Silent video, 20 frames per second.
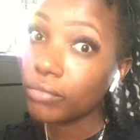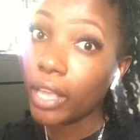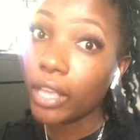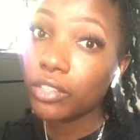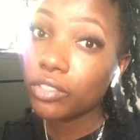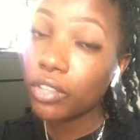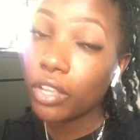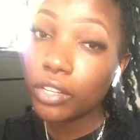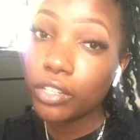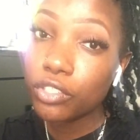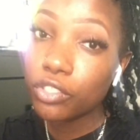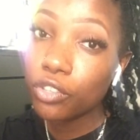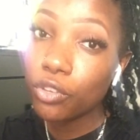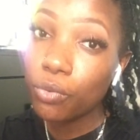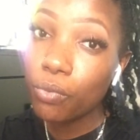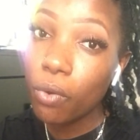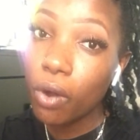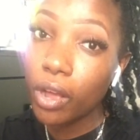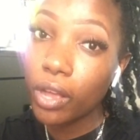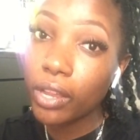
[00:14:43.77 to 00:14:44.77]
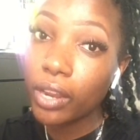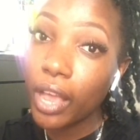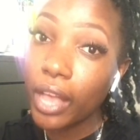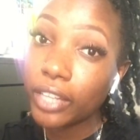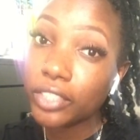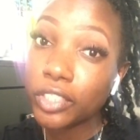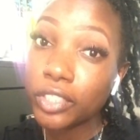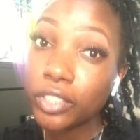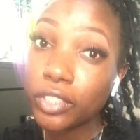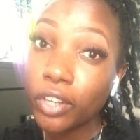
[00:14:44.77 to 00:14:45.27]
as long as you want. I
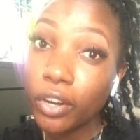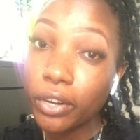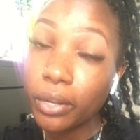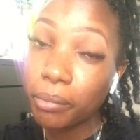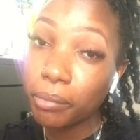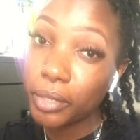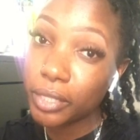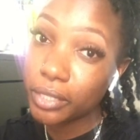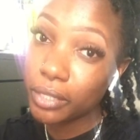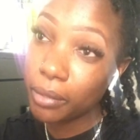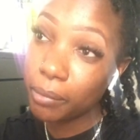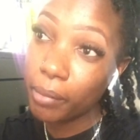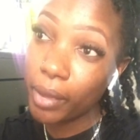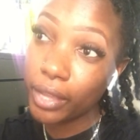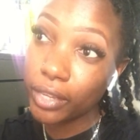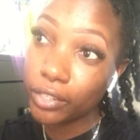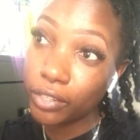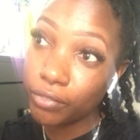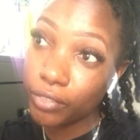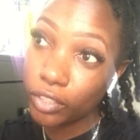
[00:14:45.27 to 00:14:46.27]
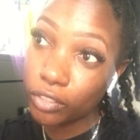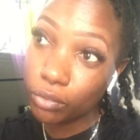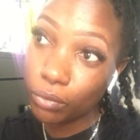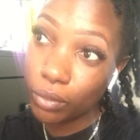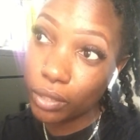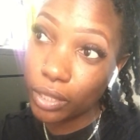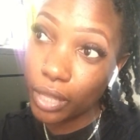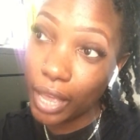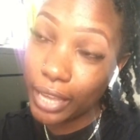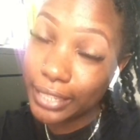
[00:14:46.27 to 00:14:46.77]
just started missing my
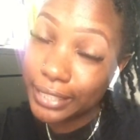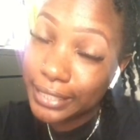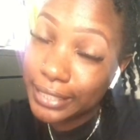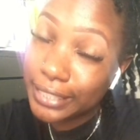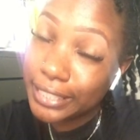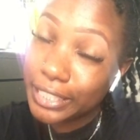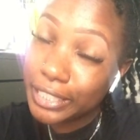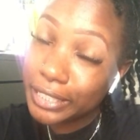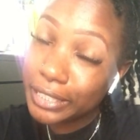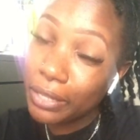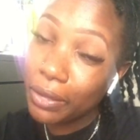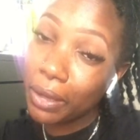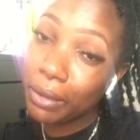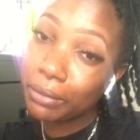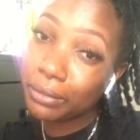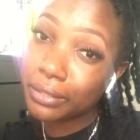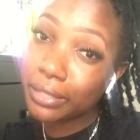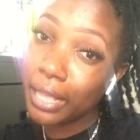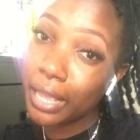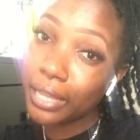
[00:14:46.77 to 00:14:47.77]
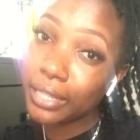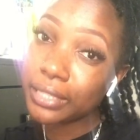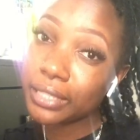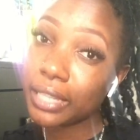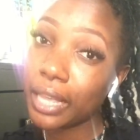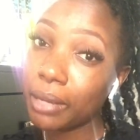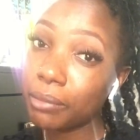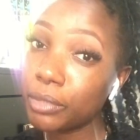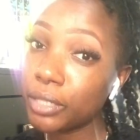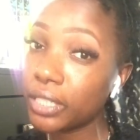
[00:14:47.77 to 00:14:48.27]
individual locks, so I was like, it's
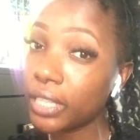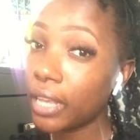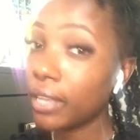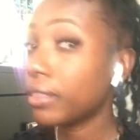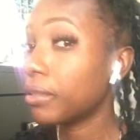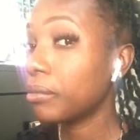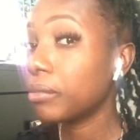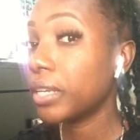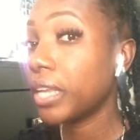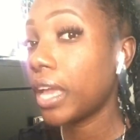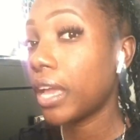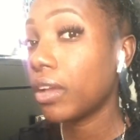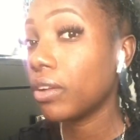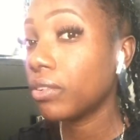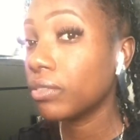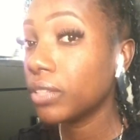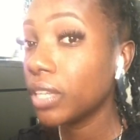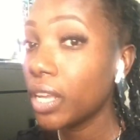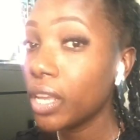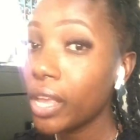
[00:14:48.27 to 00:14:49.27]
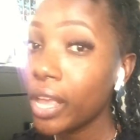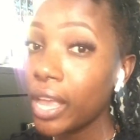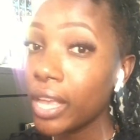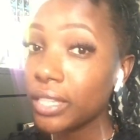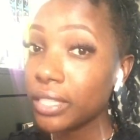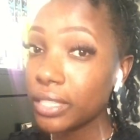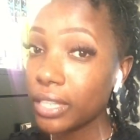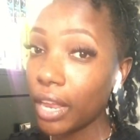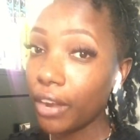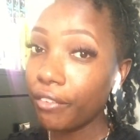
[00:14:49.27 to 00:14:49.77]
time to take them down.
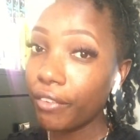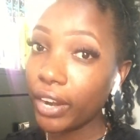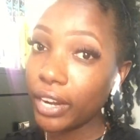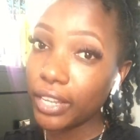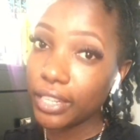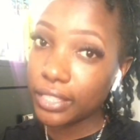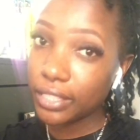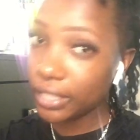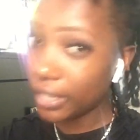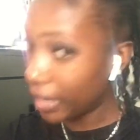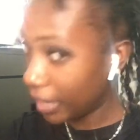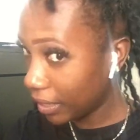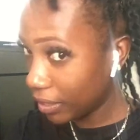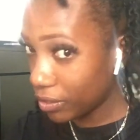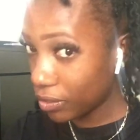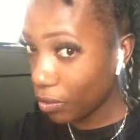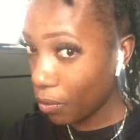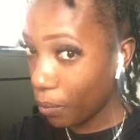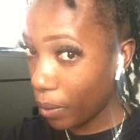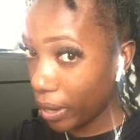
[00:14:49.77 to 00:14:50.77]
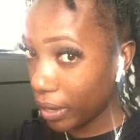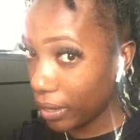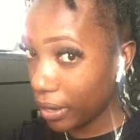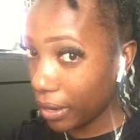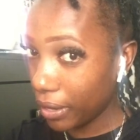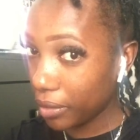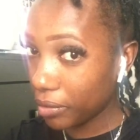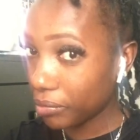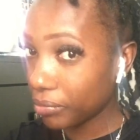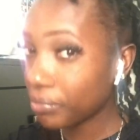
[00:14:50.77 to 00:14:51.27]
It's not raining today, so why
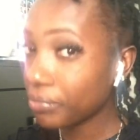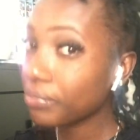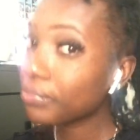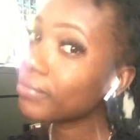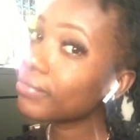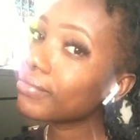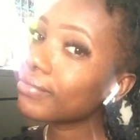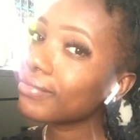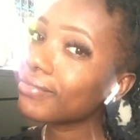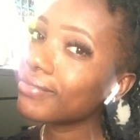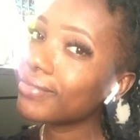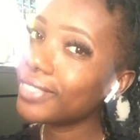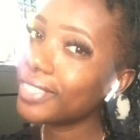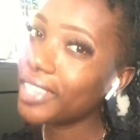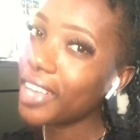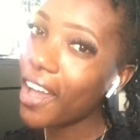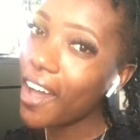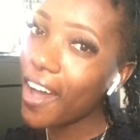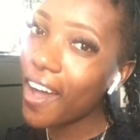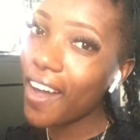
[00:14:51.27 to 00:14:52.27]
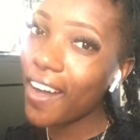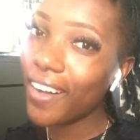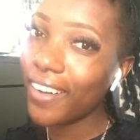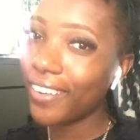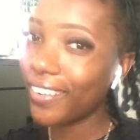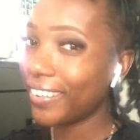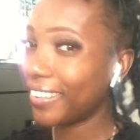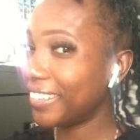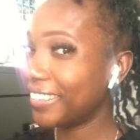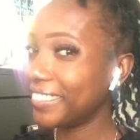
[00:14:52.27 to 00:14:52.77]
not?
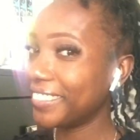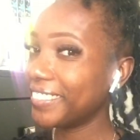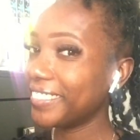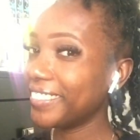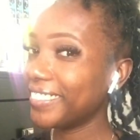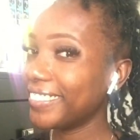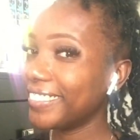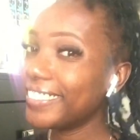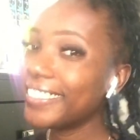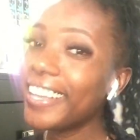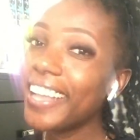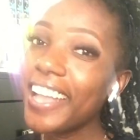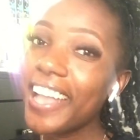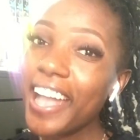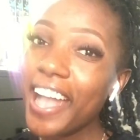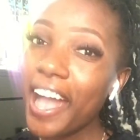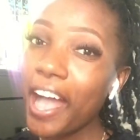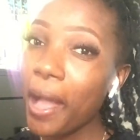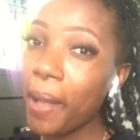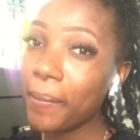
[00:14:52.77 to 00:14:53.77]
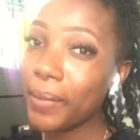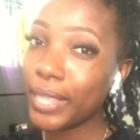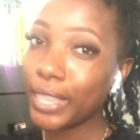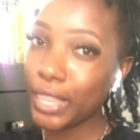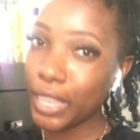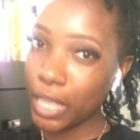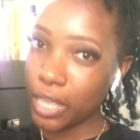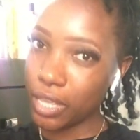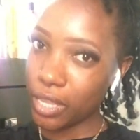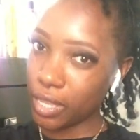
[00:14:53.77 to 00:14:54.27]
Y'all, I'm in
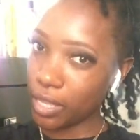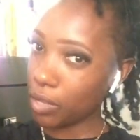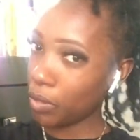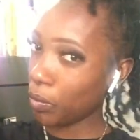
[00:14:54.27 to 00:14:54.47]
love.